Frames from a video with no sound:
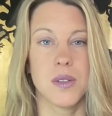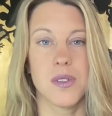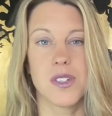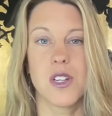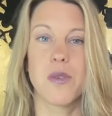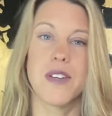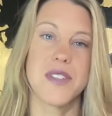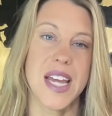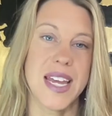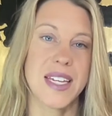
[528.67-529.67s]
So we've
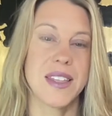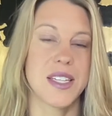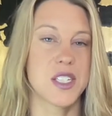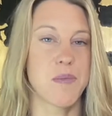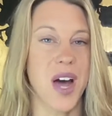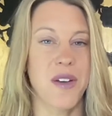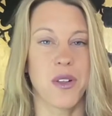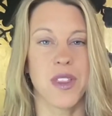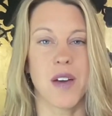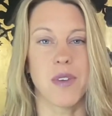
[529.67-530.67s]
taken this
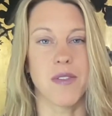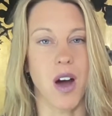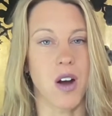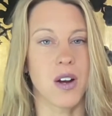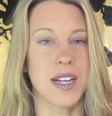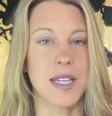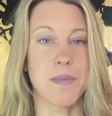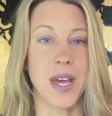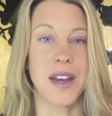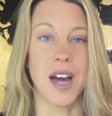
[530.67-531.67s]
model that we've already
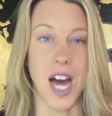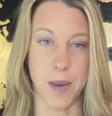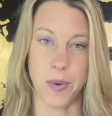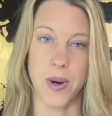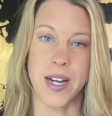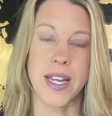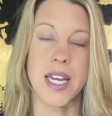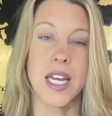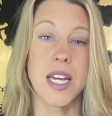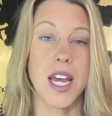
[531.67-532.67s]
been operating
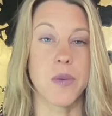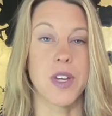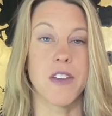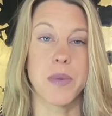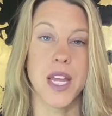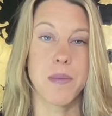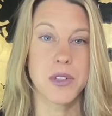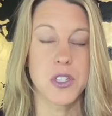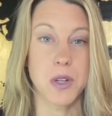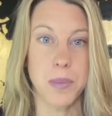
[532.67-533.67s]
in, and we have been able
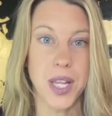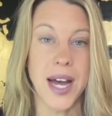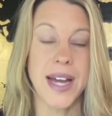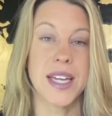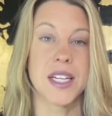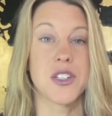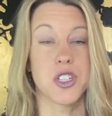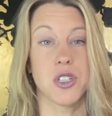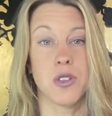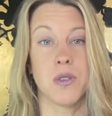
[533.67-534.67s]
to apply it
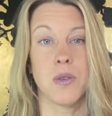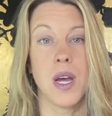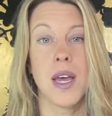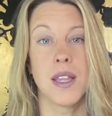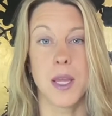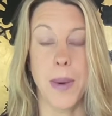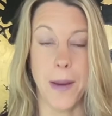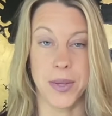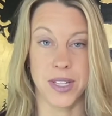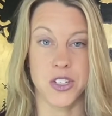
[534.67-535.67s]
to the
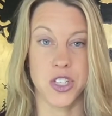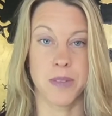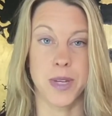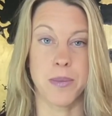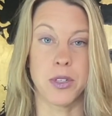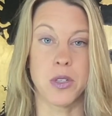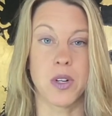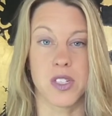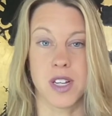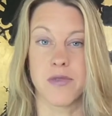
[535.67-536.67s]
population of people who
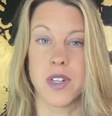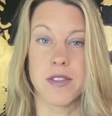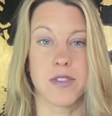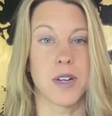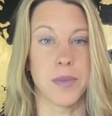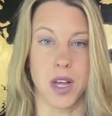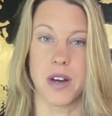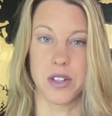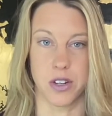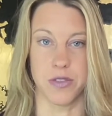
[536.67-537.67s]
are suffering from
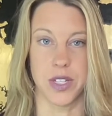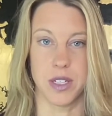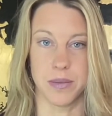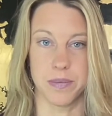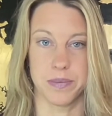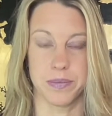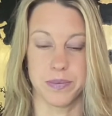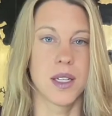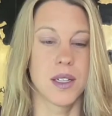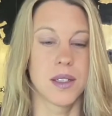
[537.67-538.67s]
long COVID.
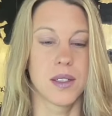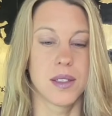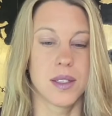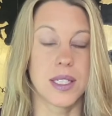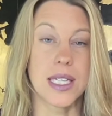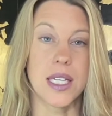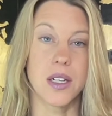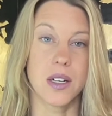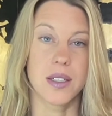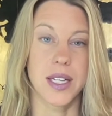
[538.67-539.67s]
In
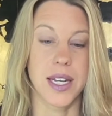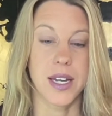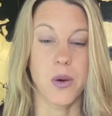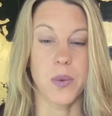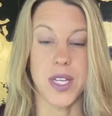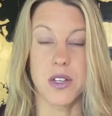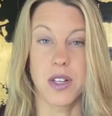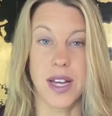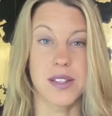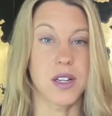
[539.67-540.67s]
our clinic, we
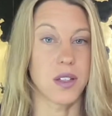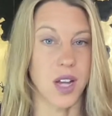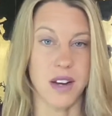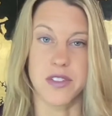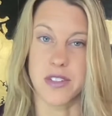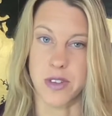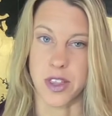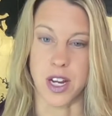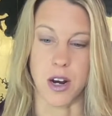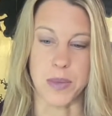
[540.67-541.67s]
utilize a lot of different
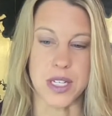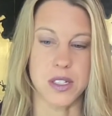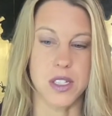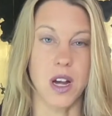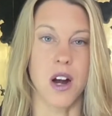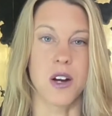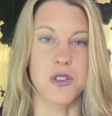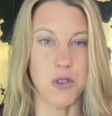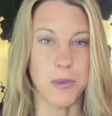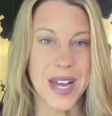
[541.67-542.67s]
therapies. Our
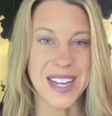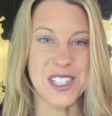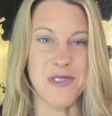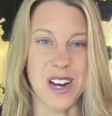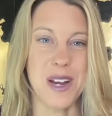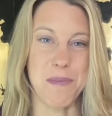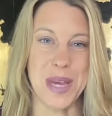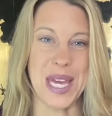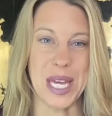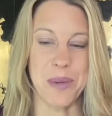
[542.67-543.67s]
tool bag is very
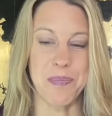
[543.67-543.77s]
big.